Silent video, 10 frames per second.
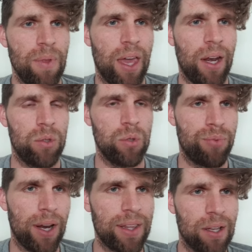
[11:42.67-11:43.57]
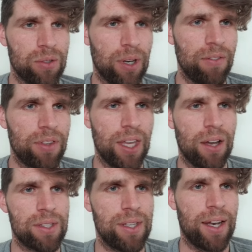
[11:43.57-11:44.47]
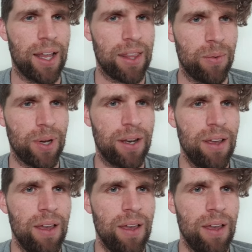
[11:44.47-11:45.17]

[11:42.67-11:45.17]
and I'll do breakdowns on everything else in another one,